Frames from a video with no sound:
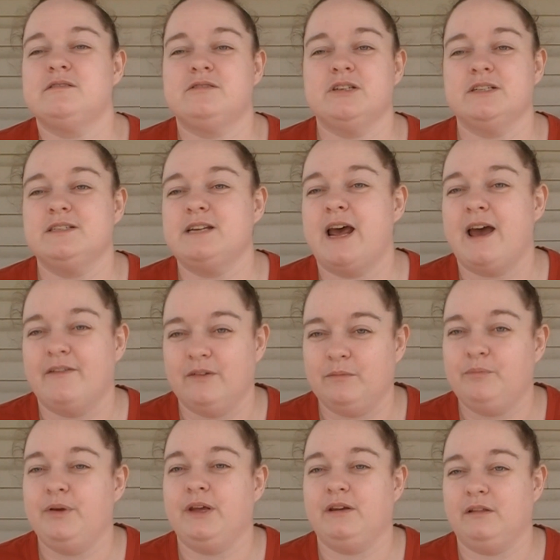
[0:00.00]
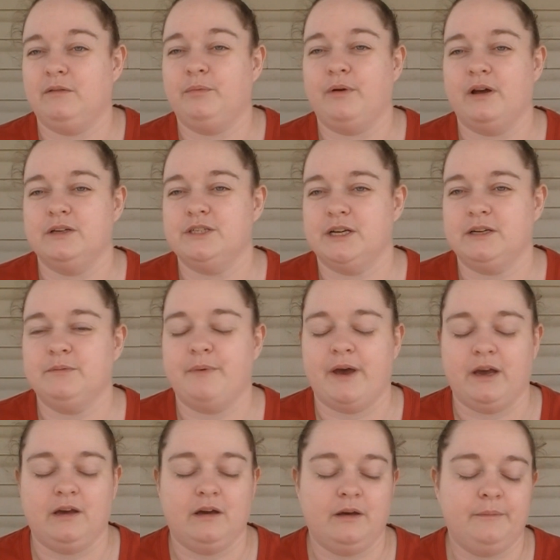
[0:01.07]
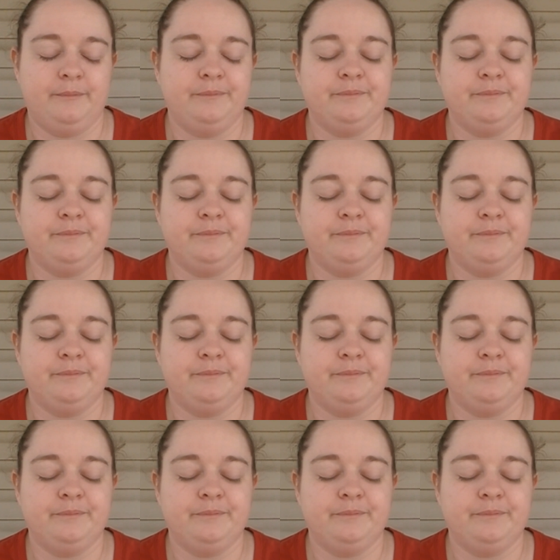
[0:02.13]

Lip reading: just haven't picked the project back up.